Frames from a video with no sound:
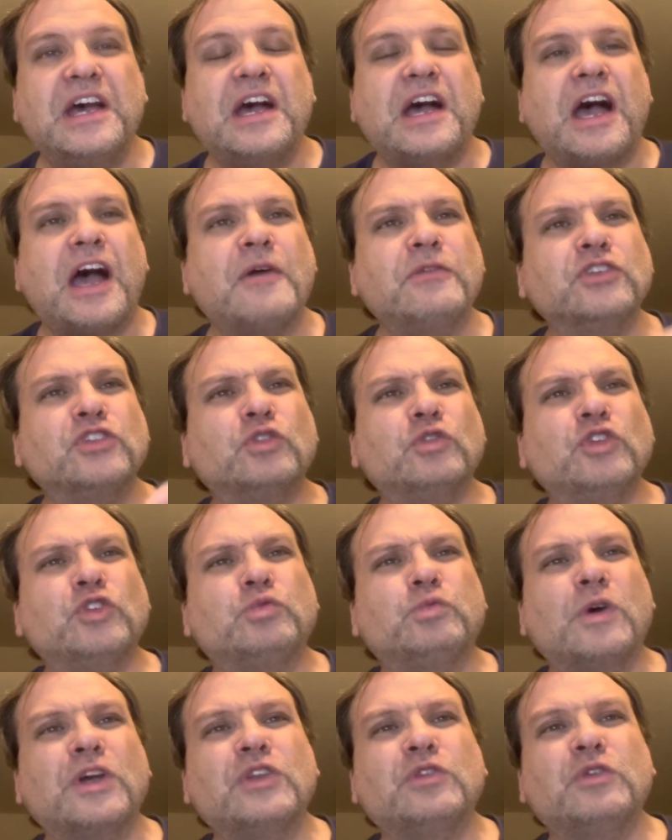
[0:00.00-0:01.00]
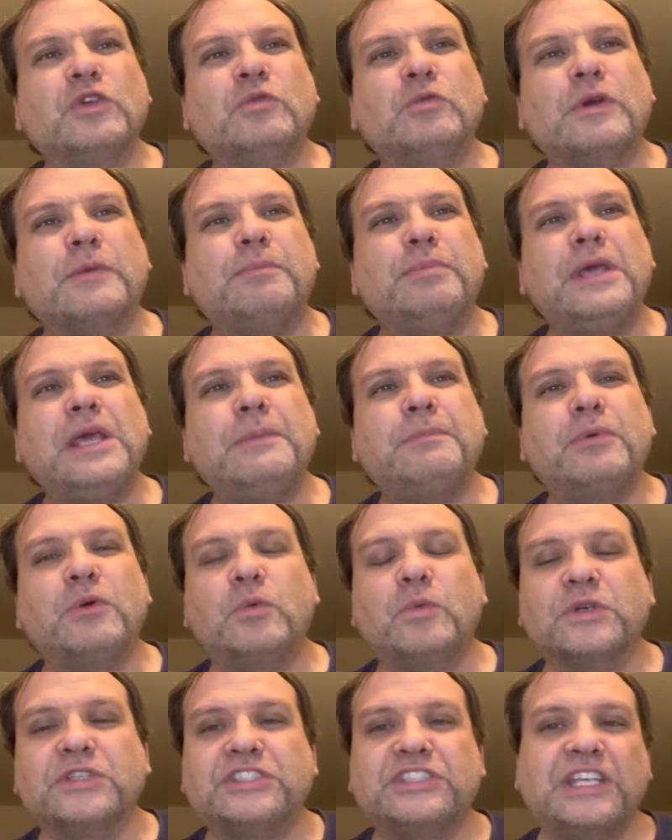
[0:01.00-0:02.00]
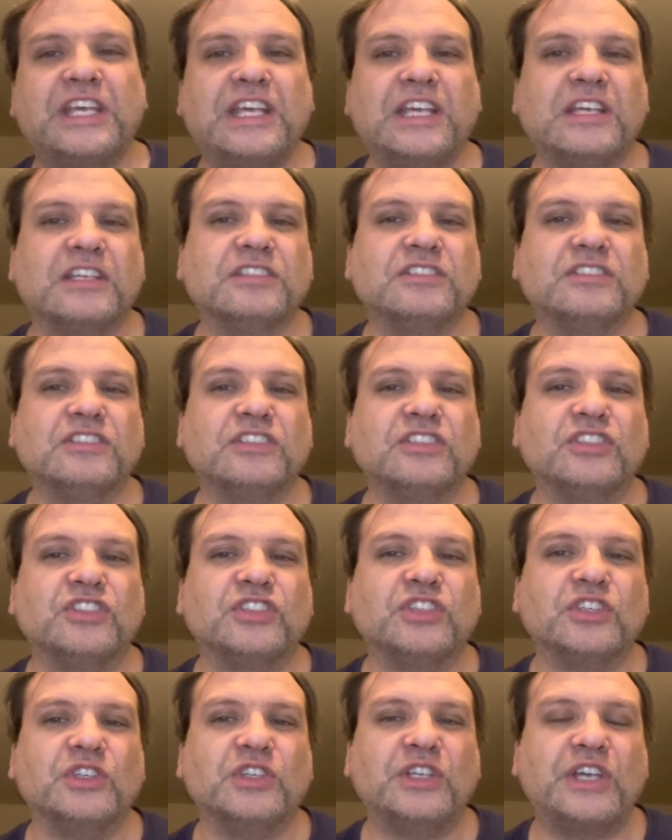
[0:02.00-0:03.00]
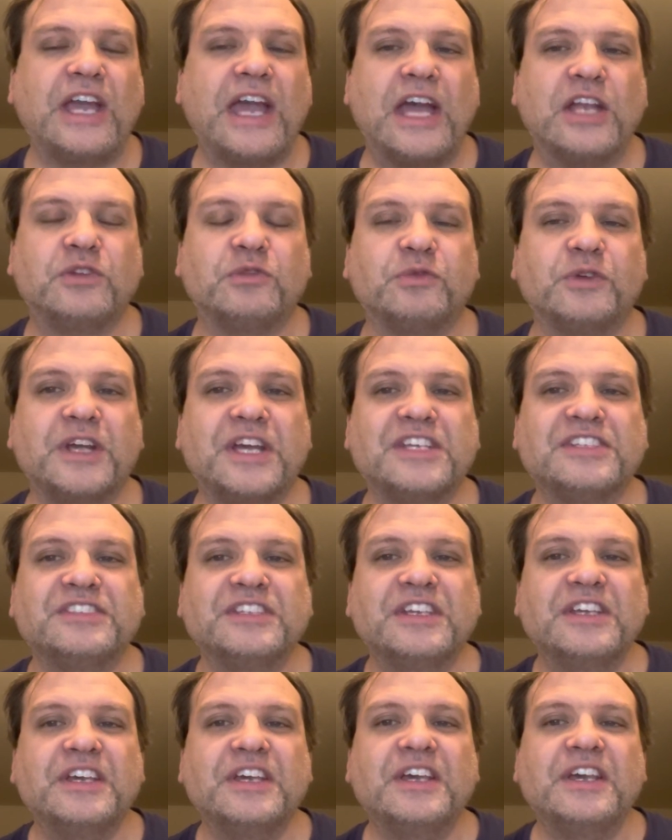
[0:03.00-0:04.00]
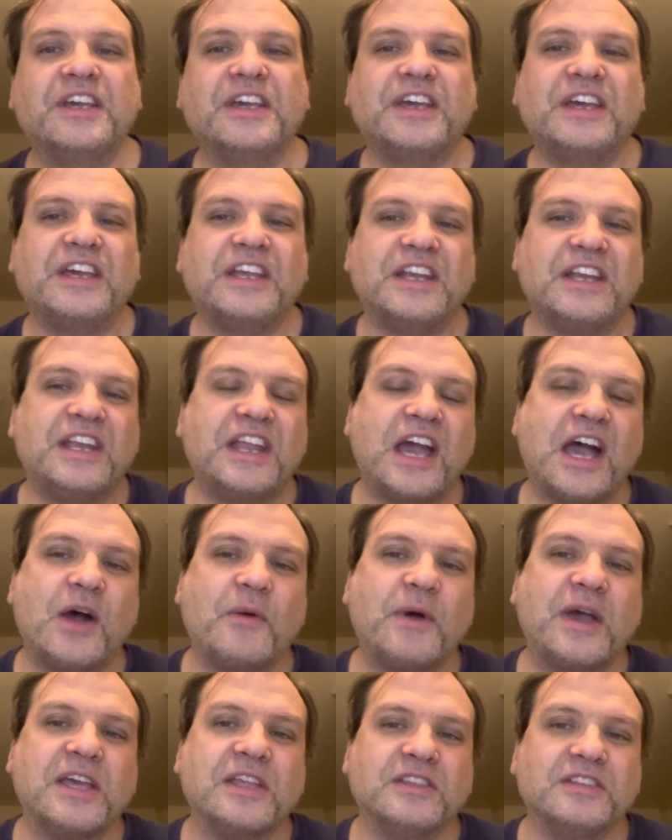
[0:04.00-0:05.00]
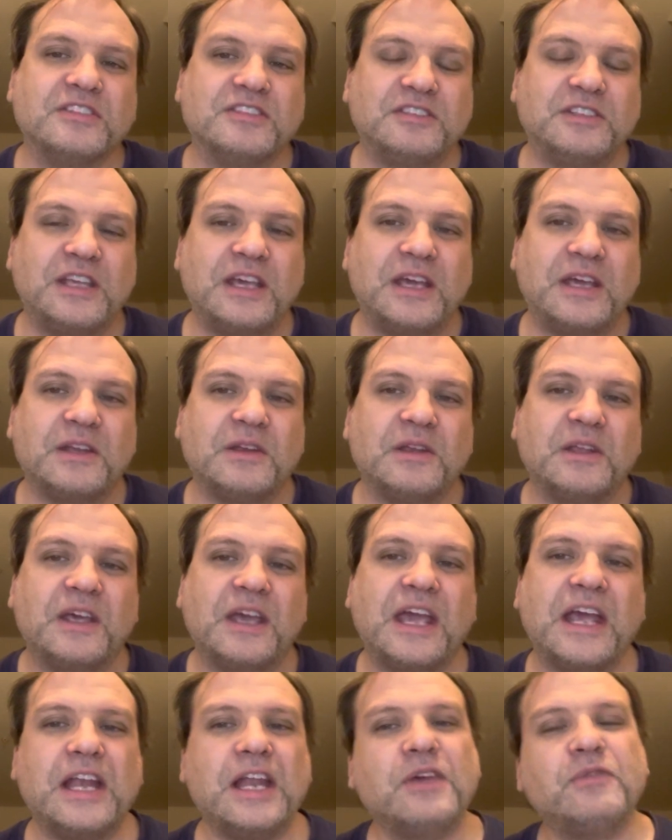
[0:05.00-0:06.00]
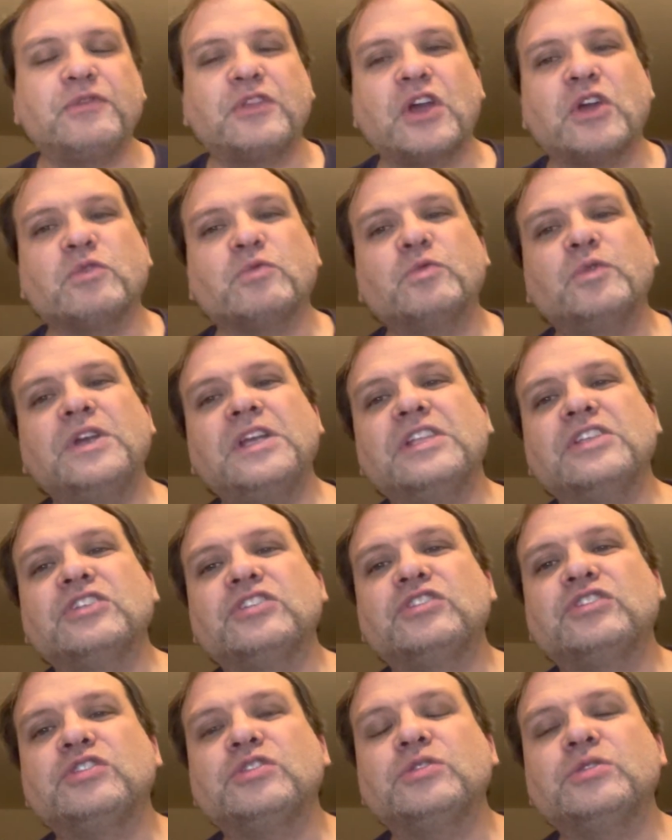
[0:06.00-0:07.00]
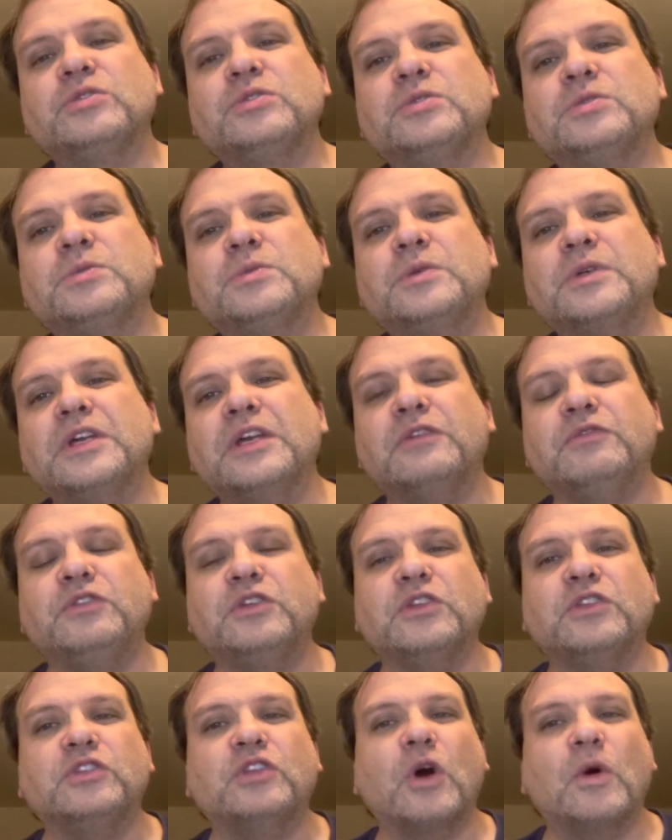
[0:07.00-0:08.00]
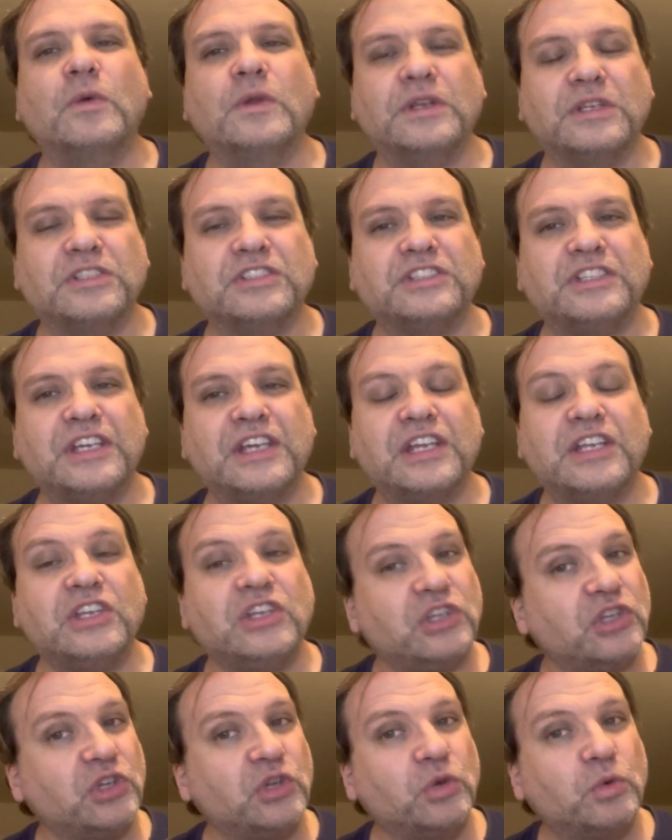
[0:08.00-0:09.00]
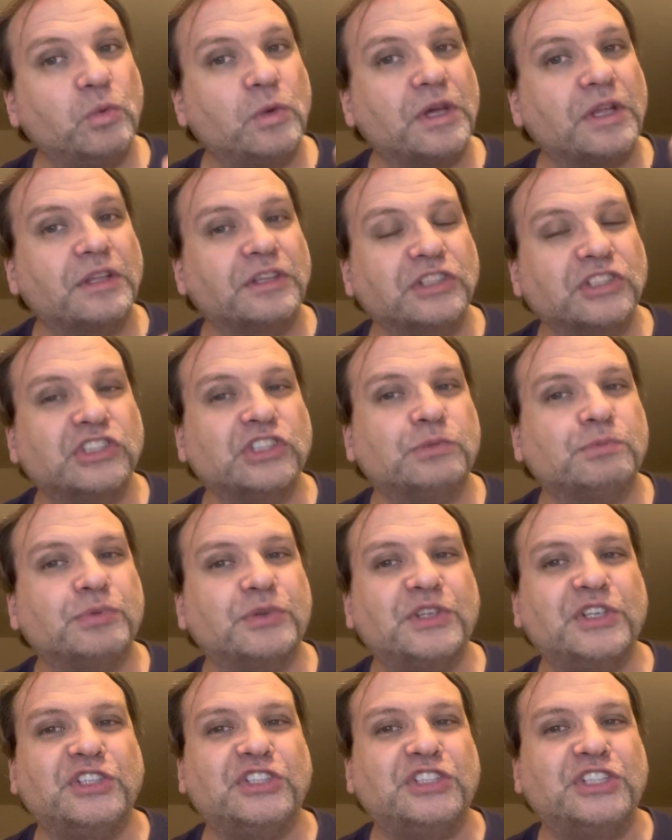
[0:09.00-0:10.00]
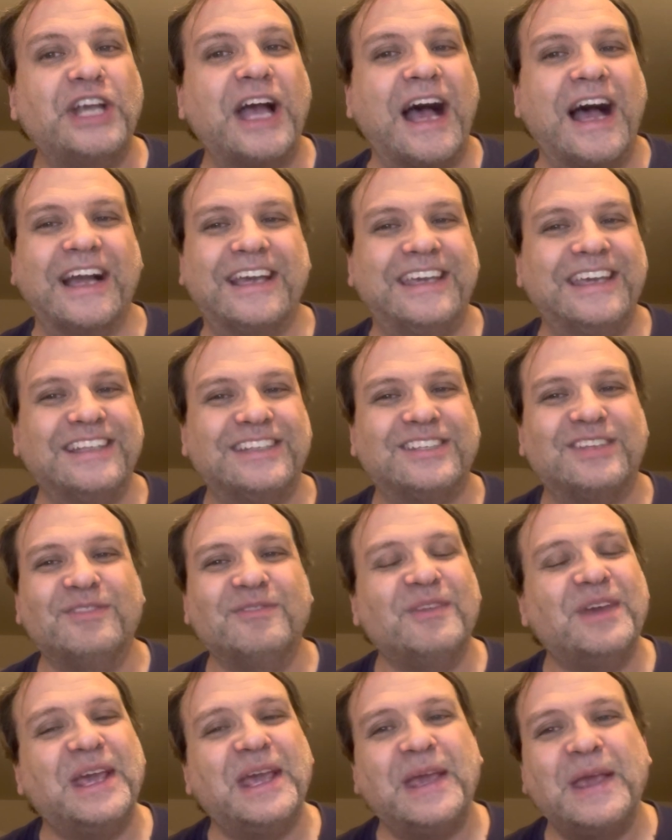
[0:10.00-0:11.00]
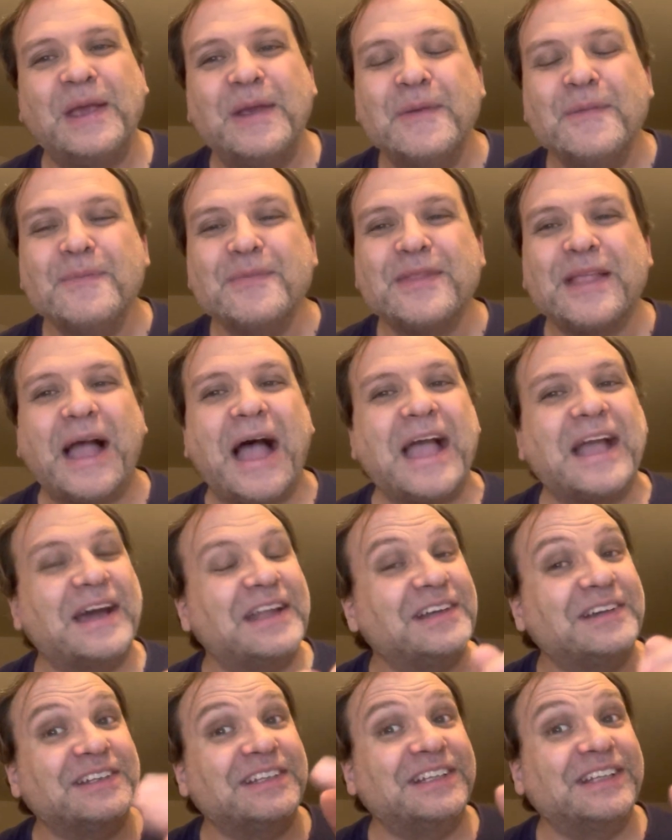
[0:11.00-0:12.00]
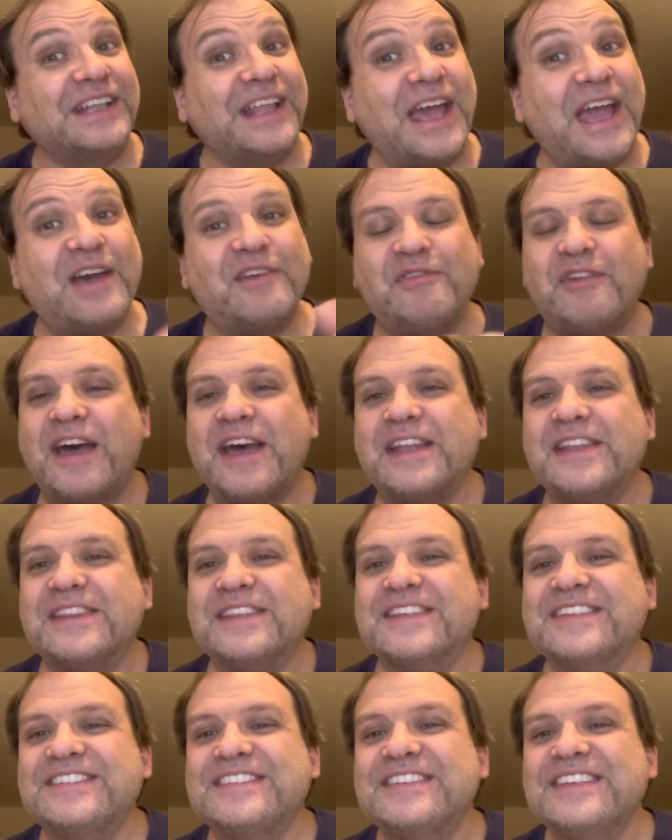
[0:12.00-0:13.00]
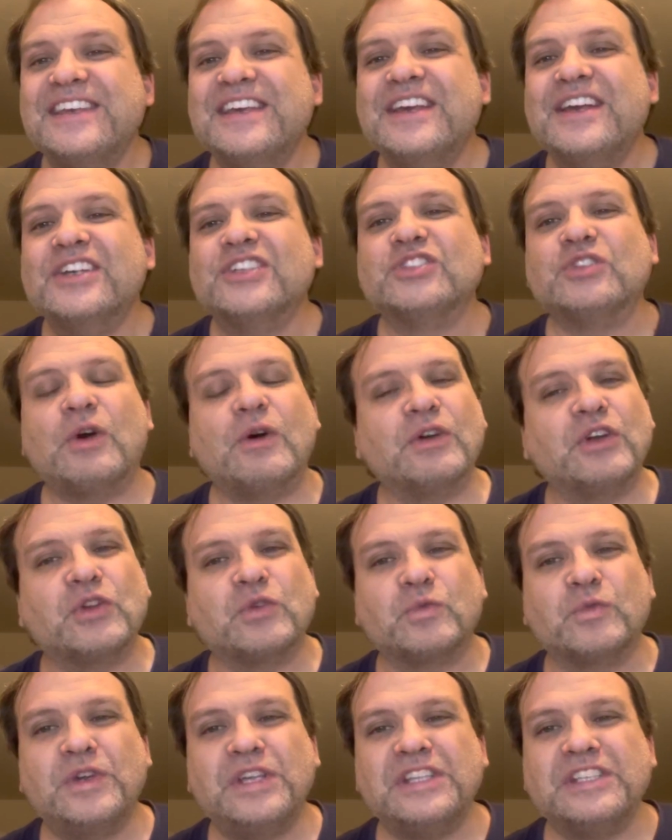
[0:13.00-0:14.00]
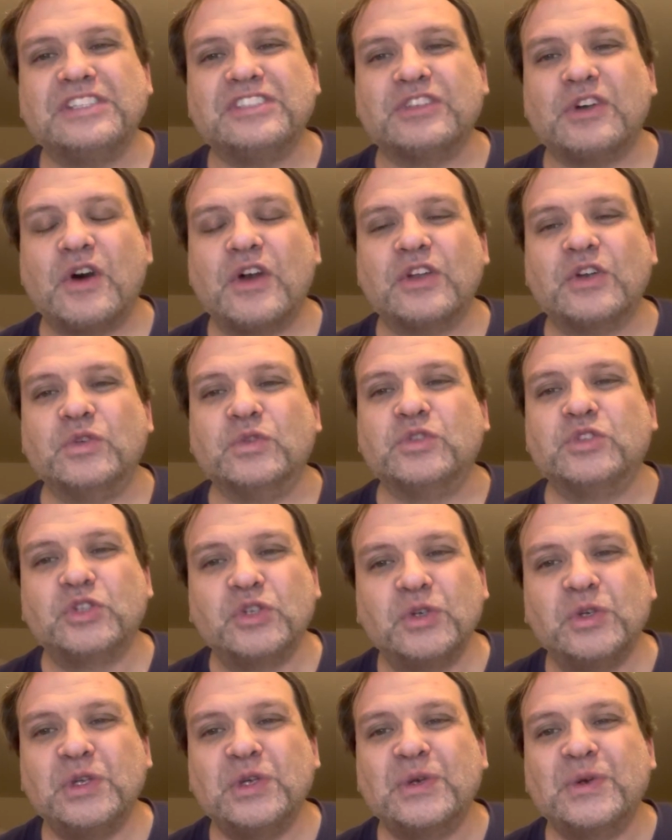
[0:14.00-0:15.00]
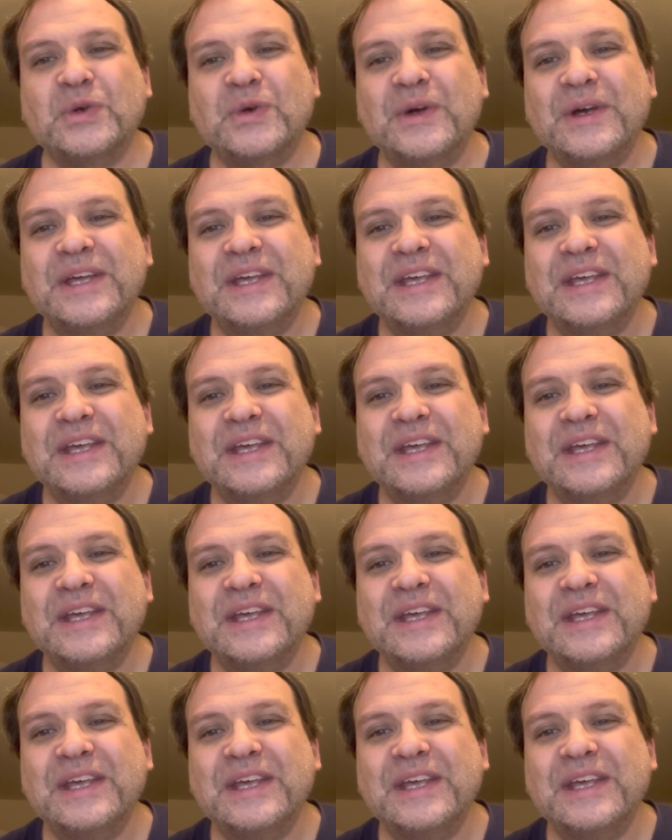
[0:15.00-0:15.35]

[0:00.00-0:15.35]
I was always wondering where people were saying a certain catchphrase. Now I understand. And after I read this to you, if you don't understand, you will. This is pretty shocking to me. I got a good laugh out of this. So I'm going to read this article to you.